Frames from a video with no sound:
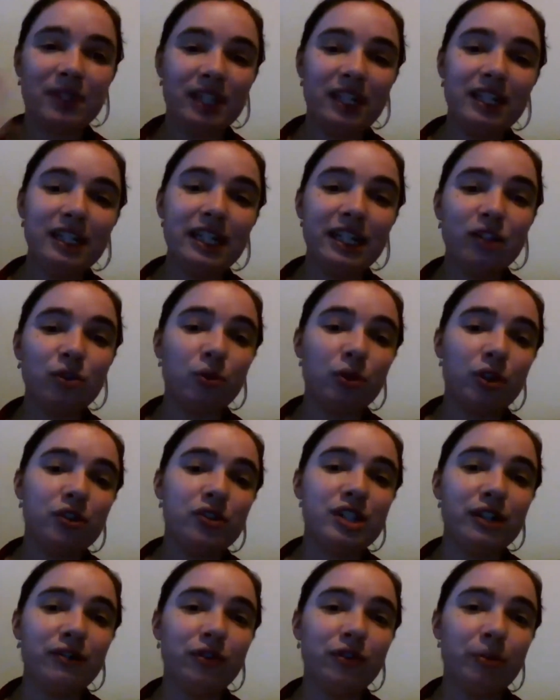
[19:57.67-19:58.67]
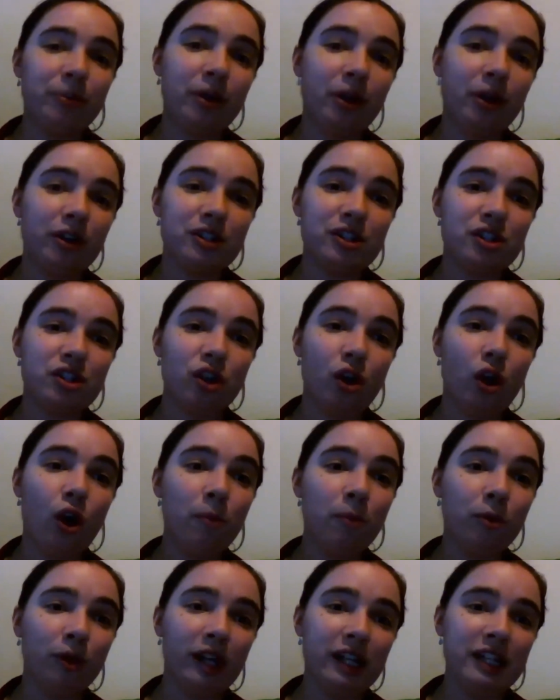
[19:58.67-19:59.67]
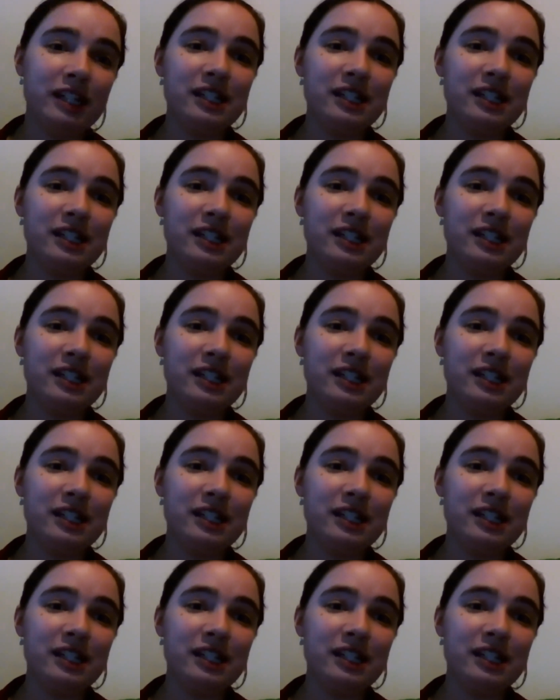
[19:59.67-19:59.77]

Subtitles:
need all those different parts to operate.